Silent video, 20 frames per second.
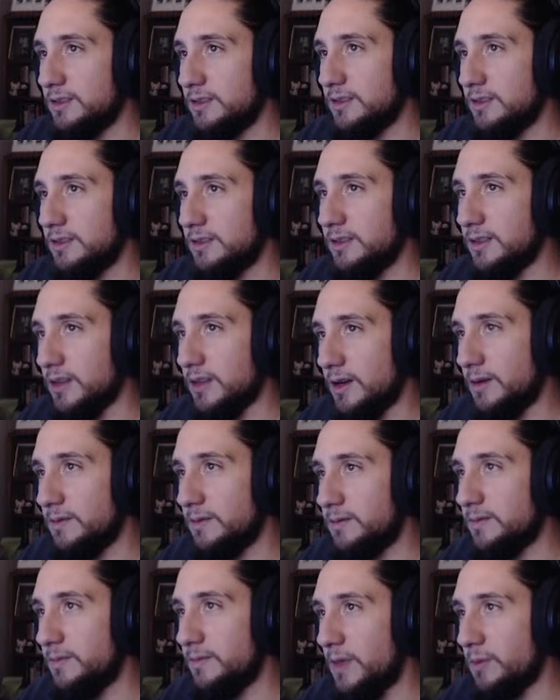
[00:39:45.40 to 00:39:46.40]
it'd
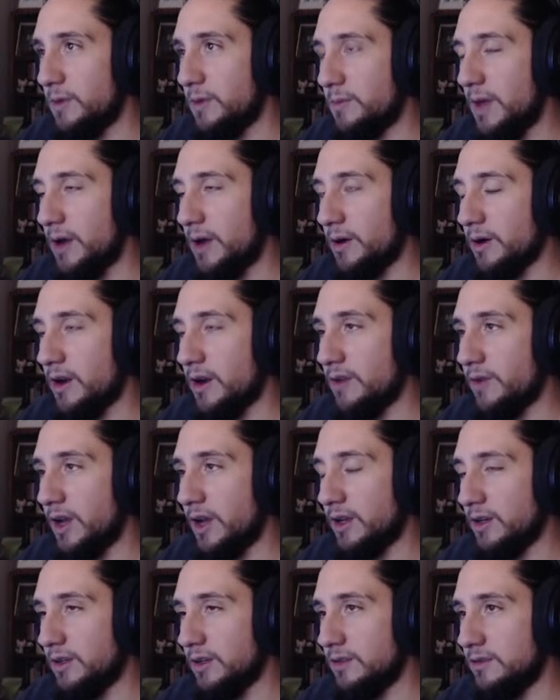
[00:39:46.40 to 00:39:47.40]
be better if I
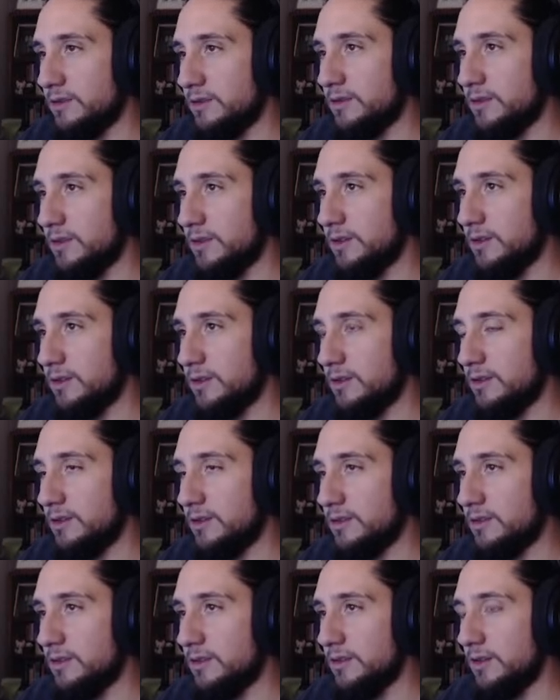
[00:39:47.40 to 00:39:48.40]
could
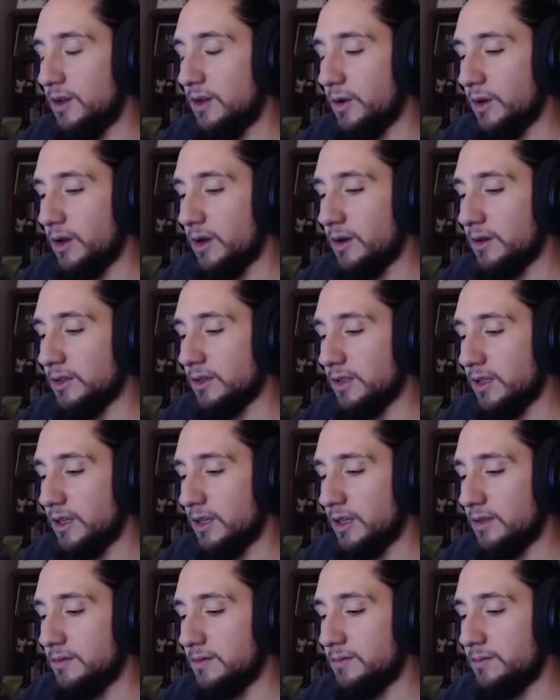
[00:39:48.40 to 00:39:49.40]

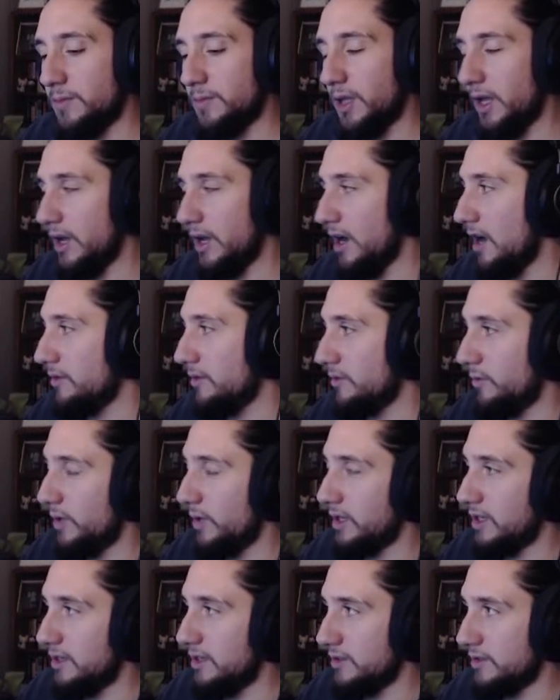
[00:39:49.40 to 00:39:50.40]
coherently play off of what
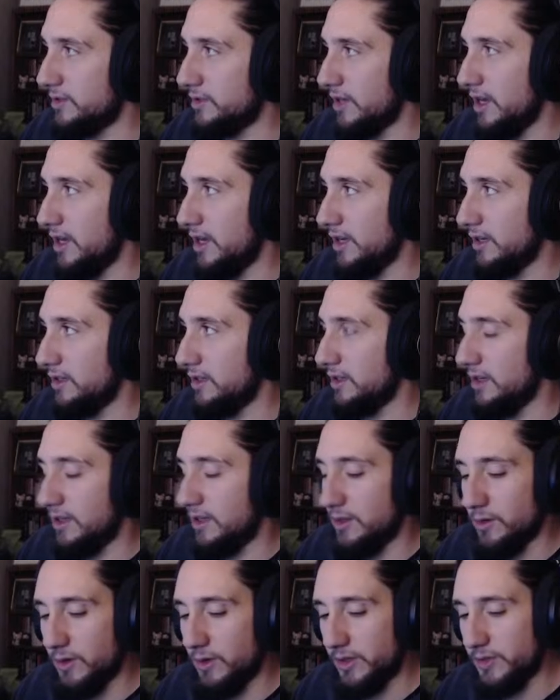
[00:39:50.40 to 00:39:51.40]
he's saying and
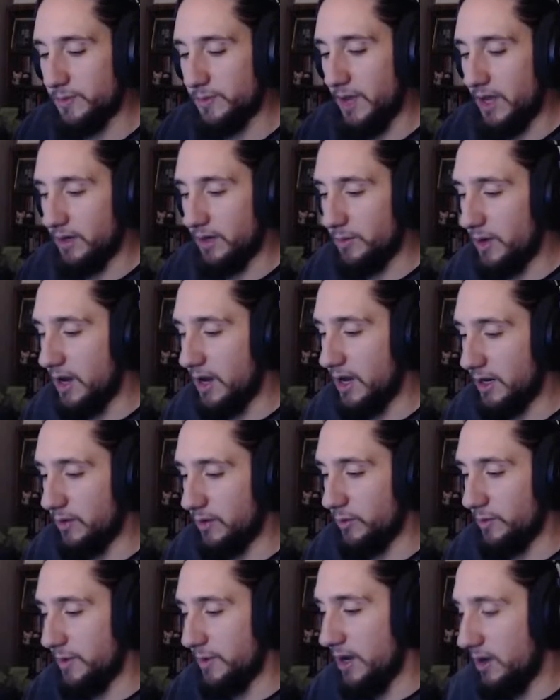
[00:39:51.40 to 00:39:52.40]
either expand upon it
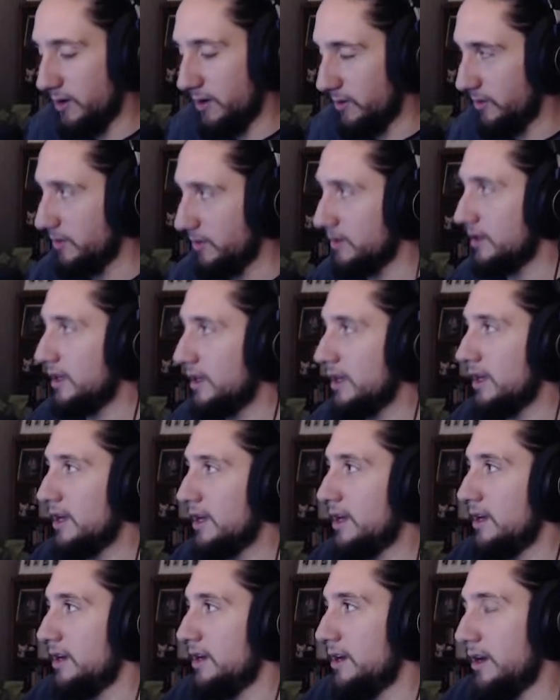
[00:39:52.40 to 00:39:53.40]
with my own
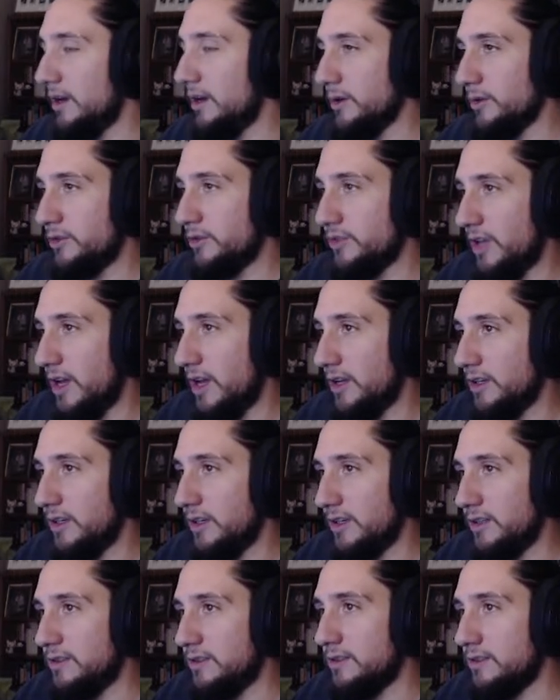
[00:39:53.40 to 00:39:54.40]

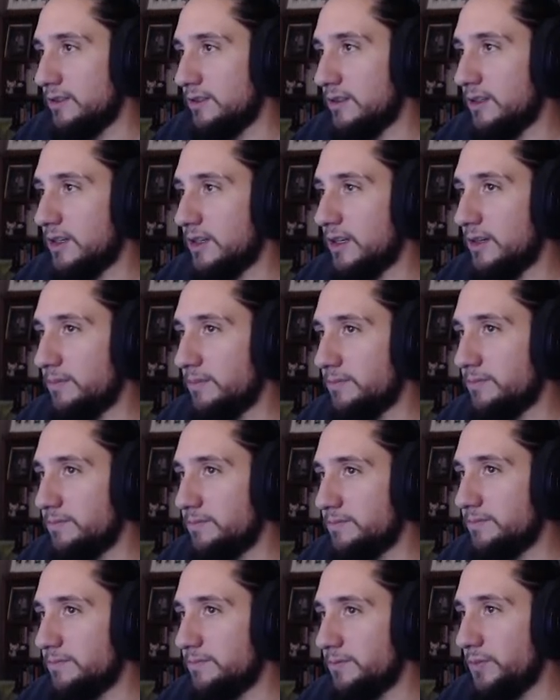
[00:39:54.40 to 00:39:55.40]
understanding
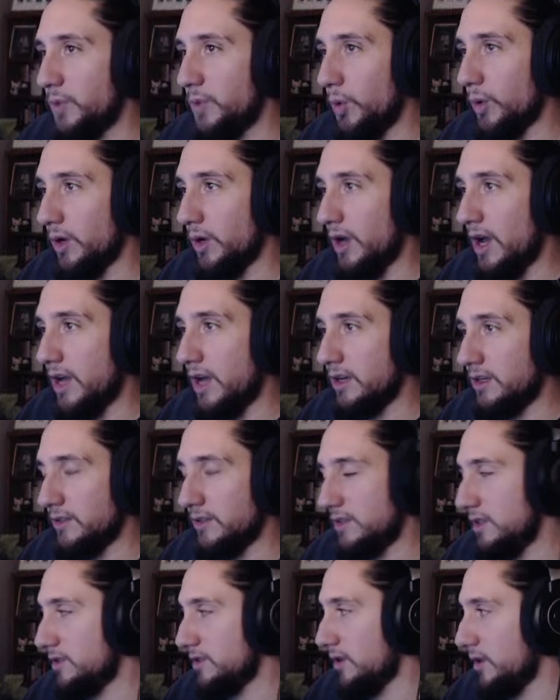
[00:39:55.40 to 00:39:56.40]
or not, because
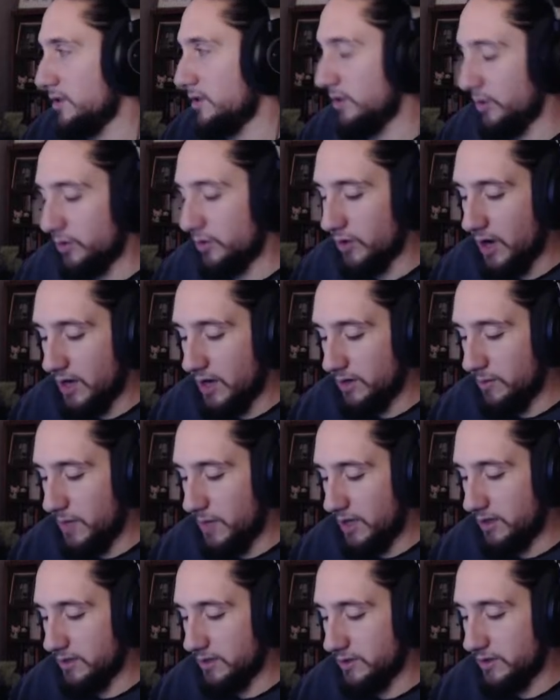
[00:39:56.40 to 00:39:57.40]
he's also trying to
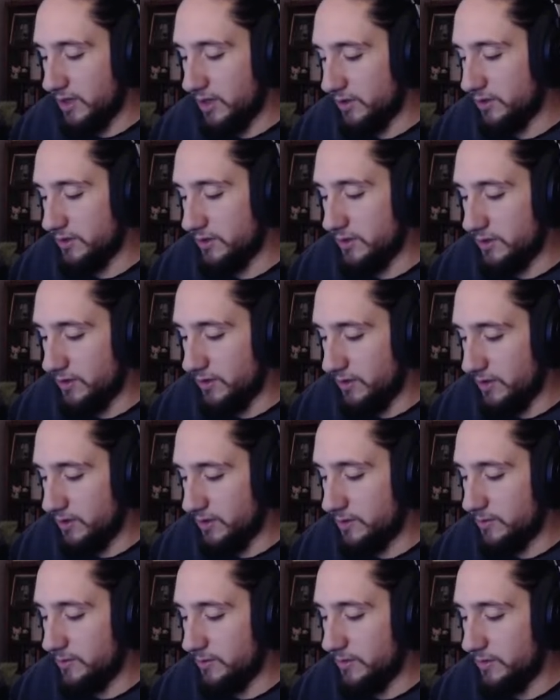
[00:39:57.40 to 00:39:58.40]
make concessions to this
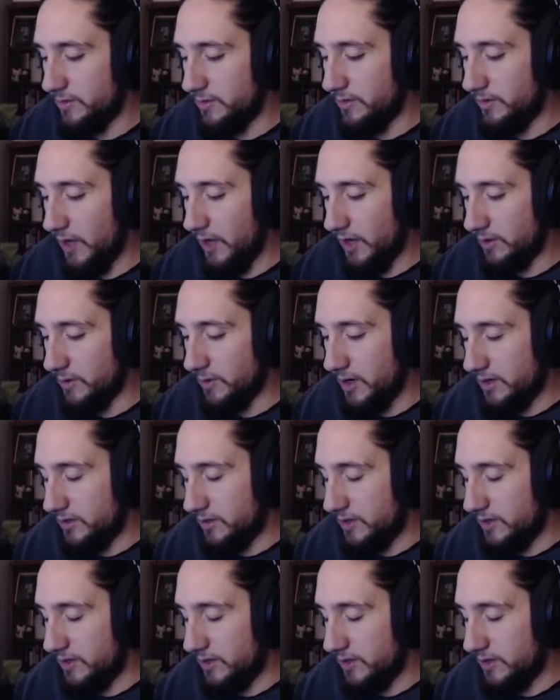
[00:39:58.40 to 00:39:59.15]
fact, right? As he